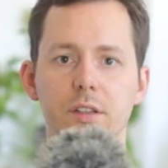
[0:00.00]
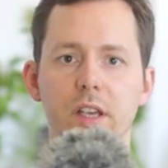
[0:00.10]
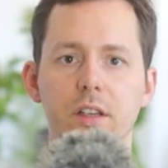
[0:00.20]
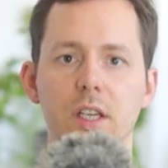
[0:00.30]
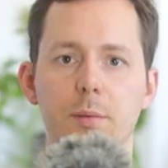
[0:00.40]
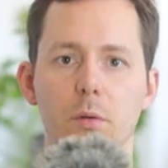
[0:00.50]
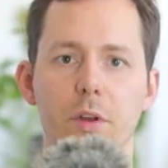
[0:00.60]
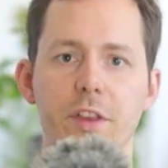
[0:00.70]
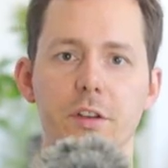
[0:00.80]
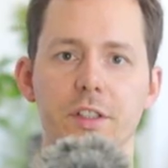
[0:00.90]
Dig deep
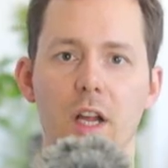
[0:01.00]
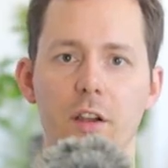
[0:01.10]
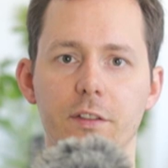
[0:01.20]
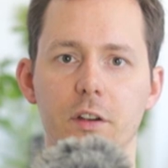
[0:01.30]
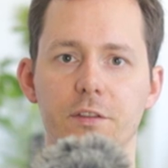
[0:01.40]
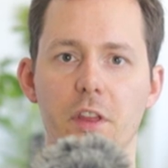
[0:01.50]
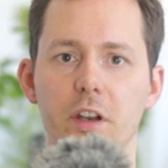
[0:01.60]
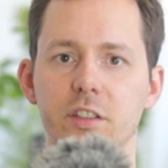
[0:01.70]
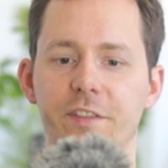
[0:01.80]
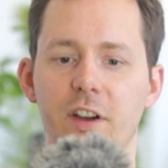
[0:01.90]
within yourself, for
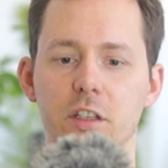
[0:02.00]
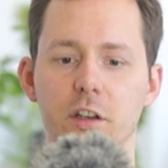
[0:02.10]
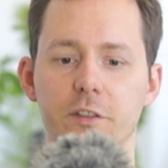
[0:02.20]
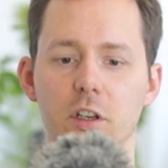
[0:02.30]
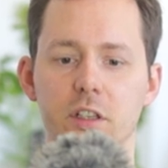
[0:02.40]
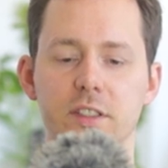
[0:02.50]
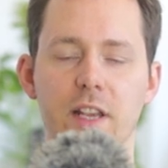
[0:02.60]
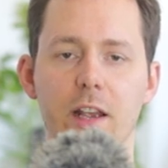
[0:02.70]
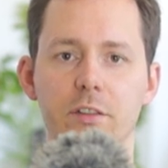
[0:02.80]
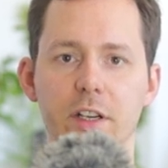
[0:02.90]
there is a fountain of
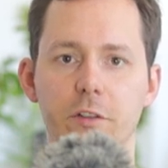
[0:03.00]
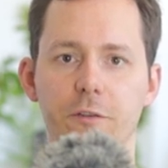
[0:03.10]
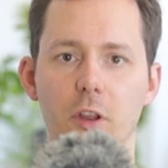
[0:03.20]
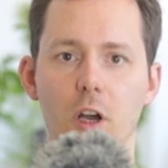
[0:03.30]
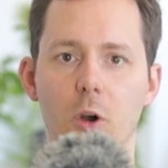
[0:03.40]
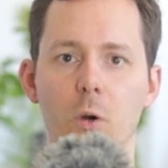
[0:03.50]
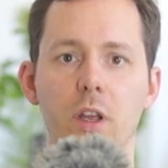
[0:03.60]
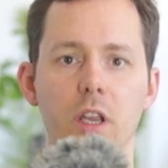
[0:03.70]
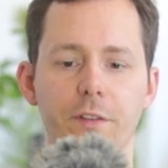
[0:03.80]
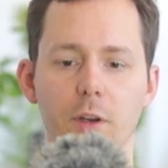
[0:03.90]
goodness ever to
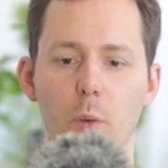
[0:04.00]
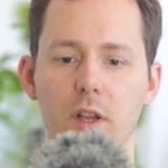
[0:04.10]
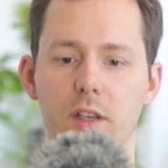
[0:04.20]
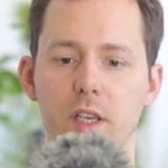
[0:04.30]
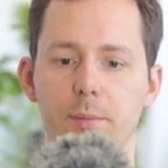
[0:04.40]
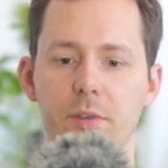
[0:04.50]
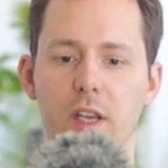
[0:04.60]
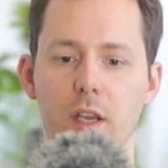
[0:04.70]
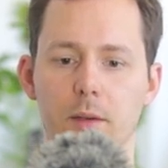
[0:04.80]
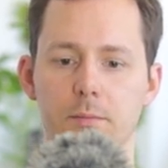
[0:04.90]
flow if you will keep
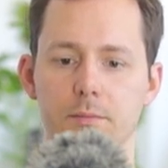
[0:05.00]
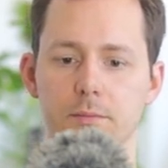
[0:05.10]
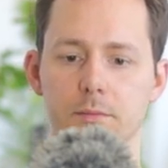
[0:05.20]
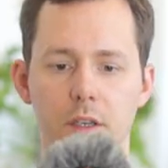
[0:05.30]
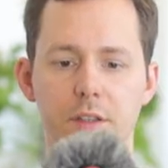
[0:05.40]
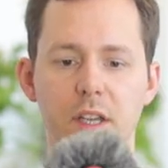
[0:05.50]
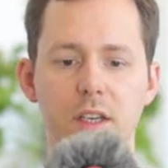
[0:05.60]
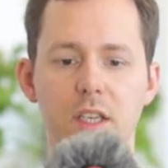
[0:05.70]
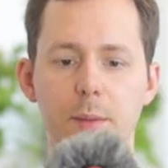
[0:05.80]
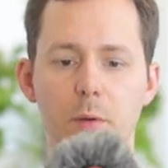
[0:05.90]
digging.
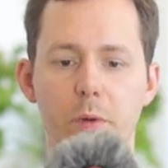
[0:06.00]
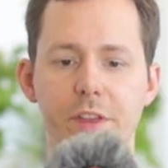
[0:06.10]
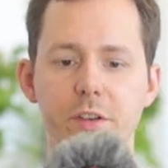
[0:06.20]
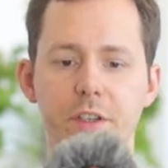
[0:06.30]
Dig deep within